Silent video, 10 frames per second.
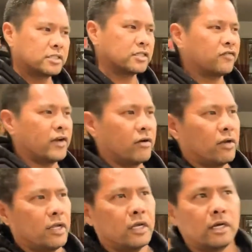just
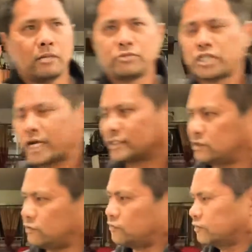very
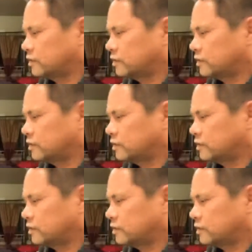objective.